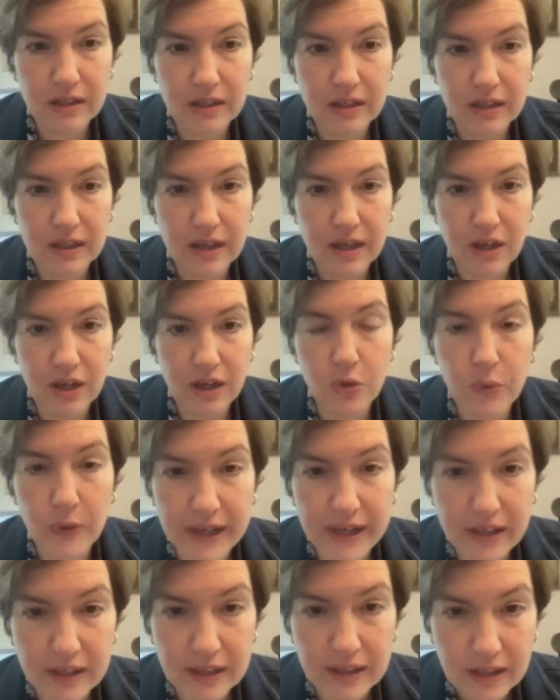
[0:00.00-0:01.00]
a
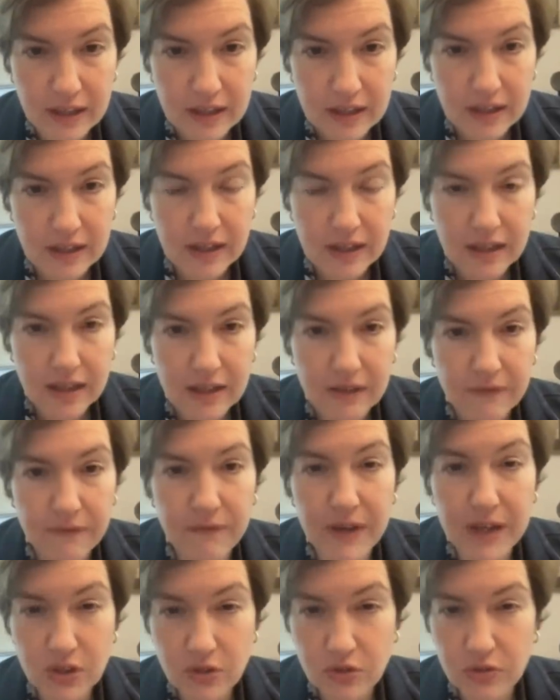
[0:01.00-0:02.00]
quick
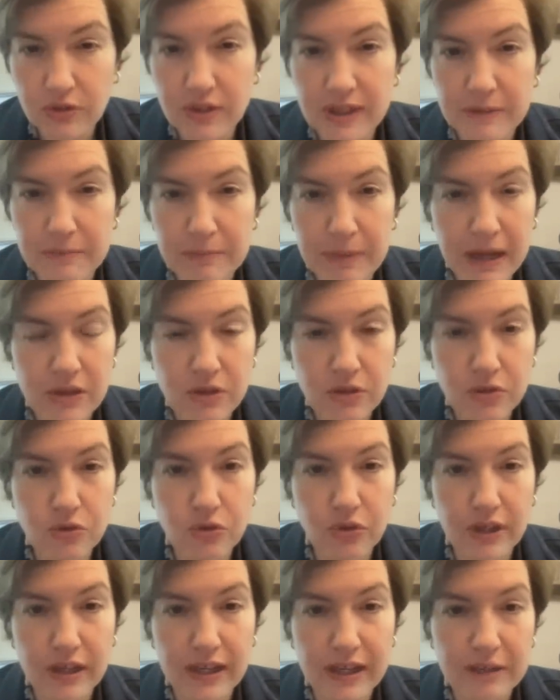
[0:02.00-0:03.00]
victory by
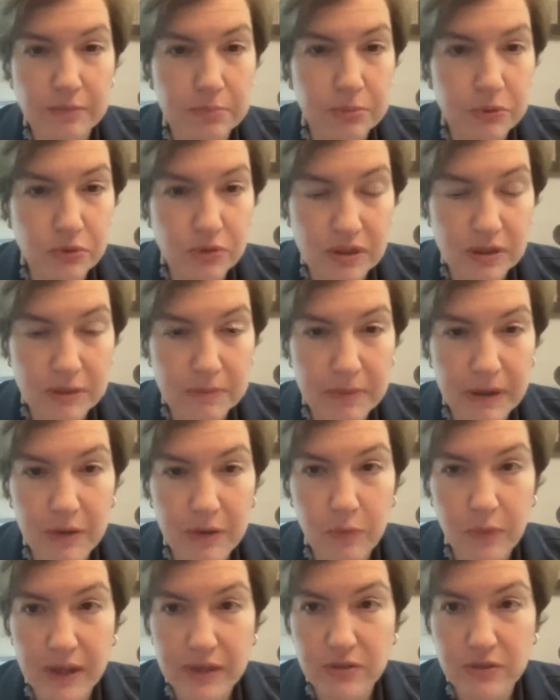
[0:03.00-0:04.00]
Ukraine boosted by
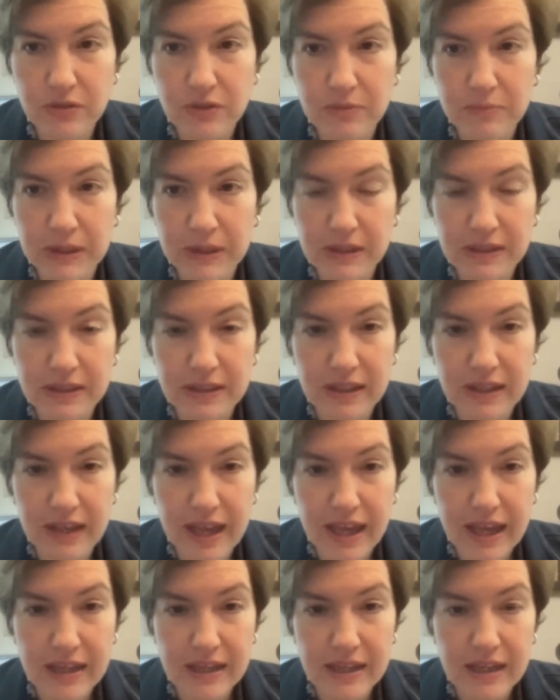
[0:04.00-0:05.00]
Western military
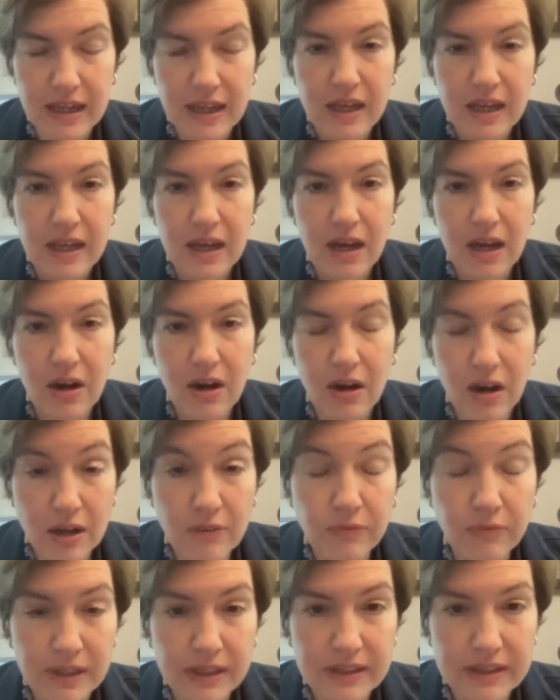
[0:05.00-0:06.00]
aid are
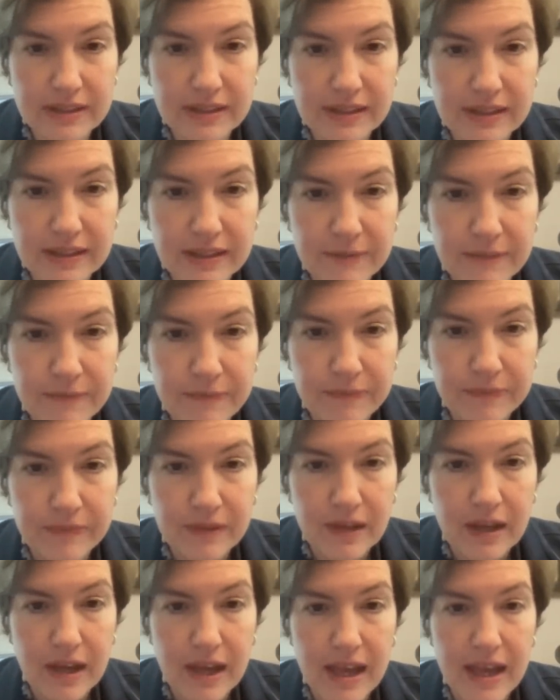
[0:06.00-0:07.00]
unrealistic.
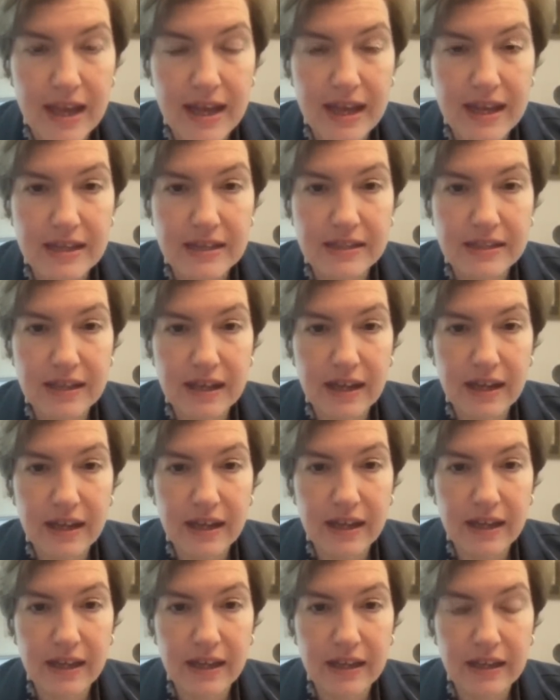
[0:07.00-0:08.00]
And
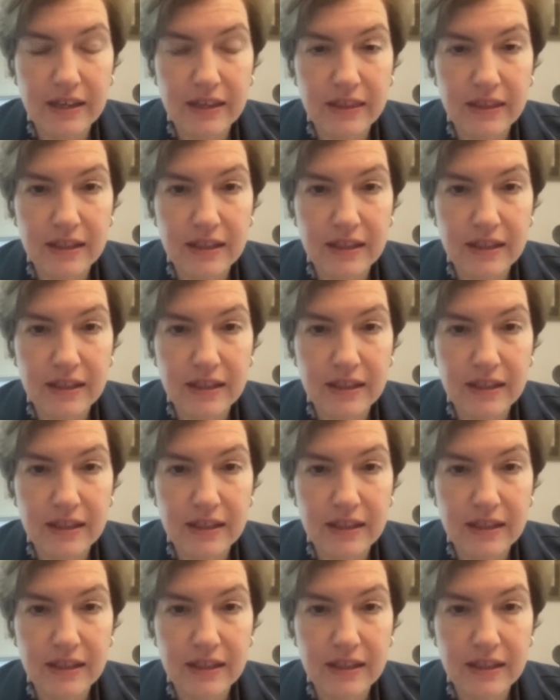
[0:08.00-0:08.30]
the